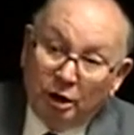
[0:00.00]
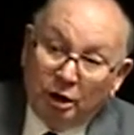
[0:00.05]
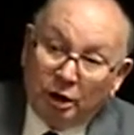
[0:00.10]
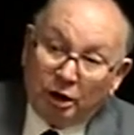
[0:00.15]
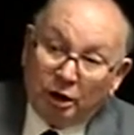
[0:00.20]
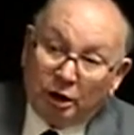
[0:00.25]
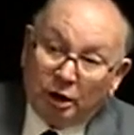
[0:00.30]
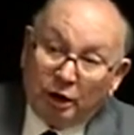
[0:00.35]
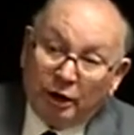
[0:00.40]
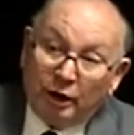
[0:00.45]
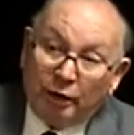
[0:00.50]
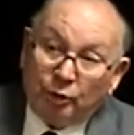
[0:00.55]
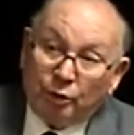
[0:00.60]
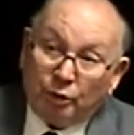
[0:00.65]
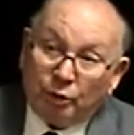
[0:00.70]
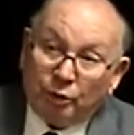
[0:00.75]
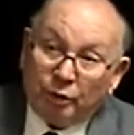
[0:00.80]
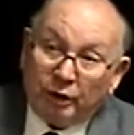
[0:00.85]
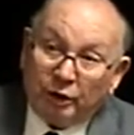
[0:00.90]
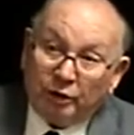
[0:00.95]
and I
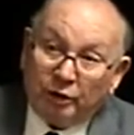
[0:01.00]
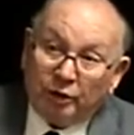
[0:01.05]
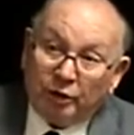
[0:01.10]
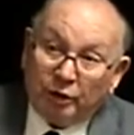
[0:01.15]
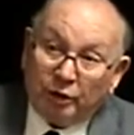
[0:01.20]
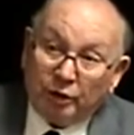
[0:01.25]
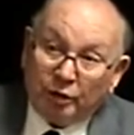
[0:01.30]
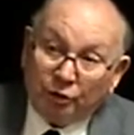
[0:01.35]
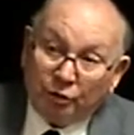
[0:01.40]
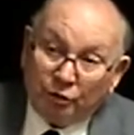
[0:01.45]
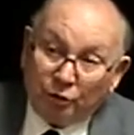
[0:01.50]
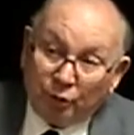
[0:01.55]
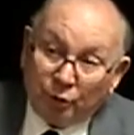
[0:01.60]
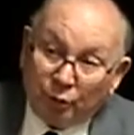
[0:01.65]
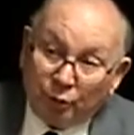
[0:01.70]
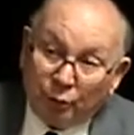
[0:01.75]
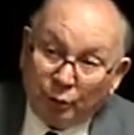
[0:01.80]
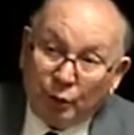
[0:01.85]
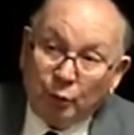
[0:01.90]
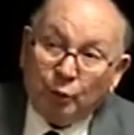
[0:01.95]
were right there, and so
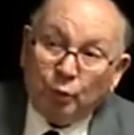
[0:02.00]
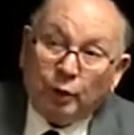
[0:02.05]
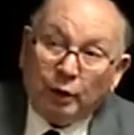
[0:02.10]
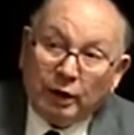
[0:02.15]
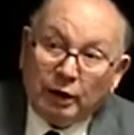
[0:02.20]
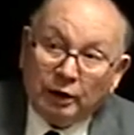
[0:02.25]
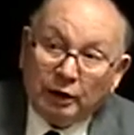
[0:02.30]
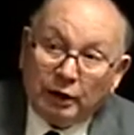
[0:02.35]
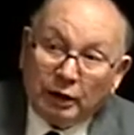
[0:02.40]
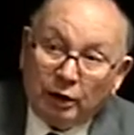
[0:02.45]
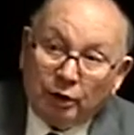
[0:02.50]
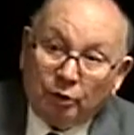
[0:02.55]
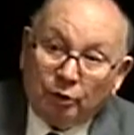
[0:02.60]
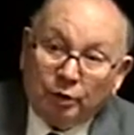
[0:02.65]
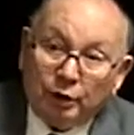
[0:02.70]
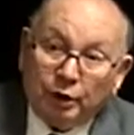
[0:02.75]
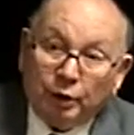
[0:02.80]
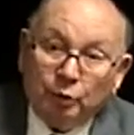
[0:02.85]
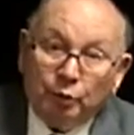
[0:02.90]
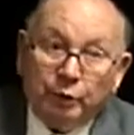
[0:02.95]
we ran down,
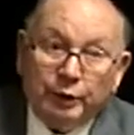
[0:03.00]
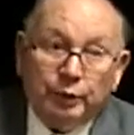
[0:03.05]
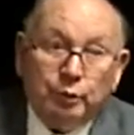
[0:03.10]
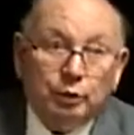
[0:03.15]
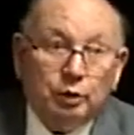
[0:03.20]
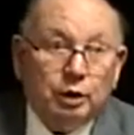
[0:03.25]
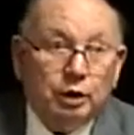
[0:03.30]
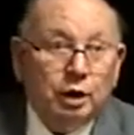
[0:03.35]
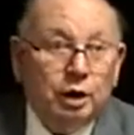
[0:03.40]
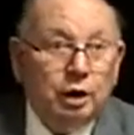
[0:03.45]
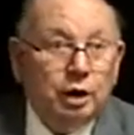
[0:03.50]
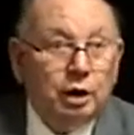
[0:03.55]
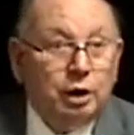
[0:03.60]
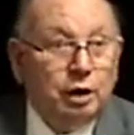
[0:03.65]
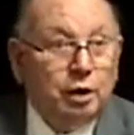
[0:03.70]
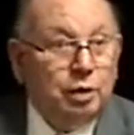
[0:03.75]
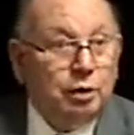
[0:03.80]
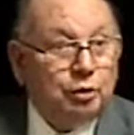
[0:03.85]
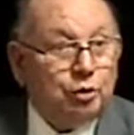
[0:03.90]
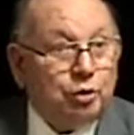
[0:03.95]
and we would
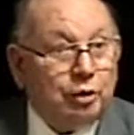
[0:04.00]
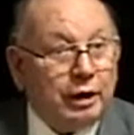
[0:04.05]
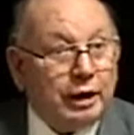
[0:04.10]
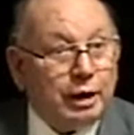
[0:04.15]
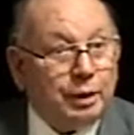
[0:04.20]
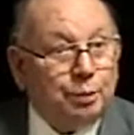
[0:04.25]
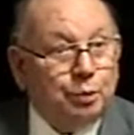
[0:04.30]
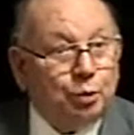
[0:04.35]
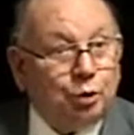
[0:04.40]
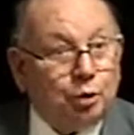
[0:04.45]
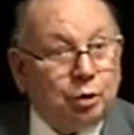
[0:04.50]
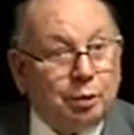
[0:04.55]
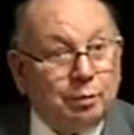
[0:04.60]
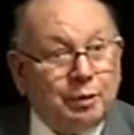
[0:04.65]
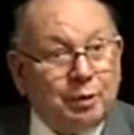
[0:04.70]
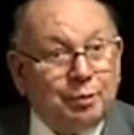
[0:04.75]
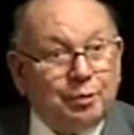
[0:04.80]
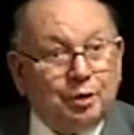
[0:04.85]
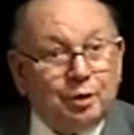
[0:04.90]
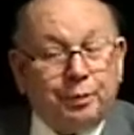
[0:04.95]
try to pull him
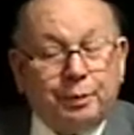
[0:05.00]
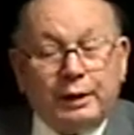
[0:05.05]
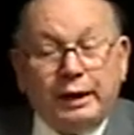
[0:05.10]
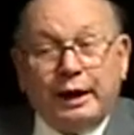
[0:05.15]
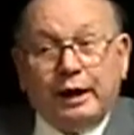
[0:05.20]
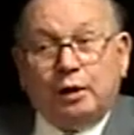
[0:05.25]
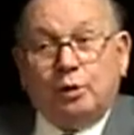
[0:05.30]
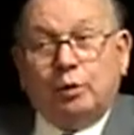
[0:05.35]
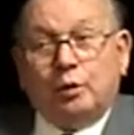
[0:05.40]
up the bank.